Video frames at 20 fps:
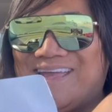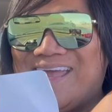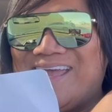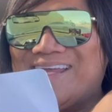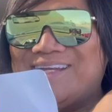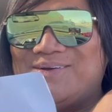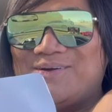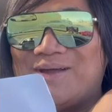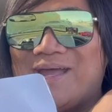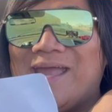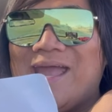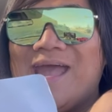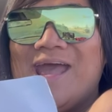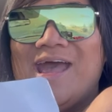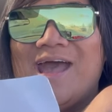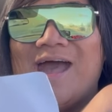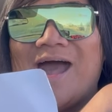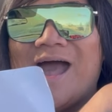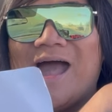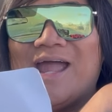anyway,
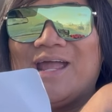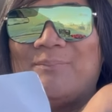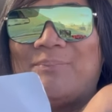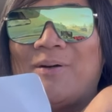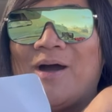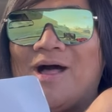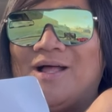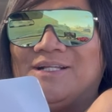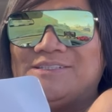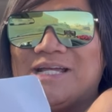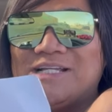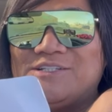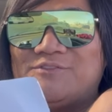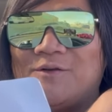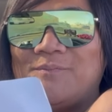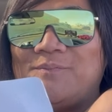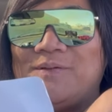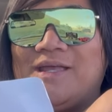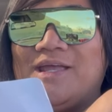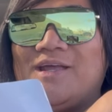I apologize
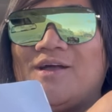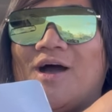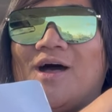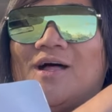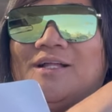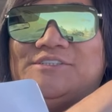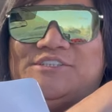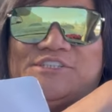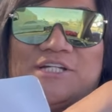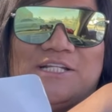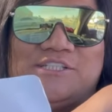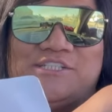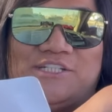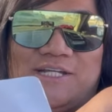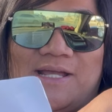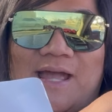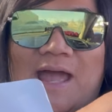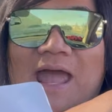for being all judgy.